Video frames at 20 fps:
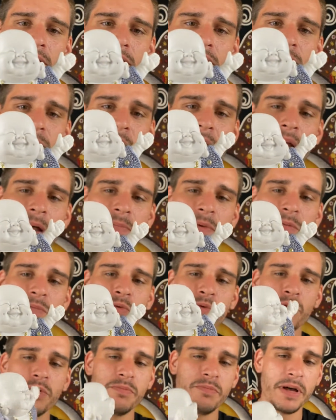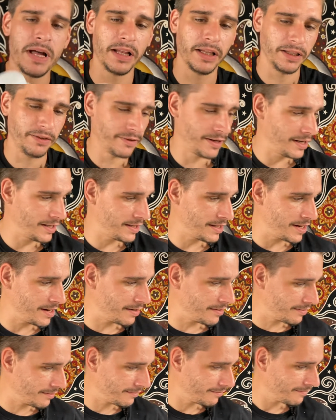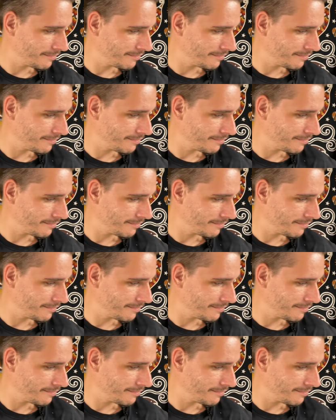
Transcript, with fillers: Some happy Buddha Belly right there.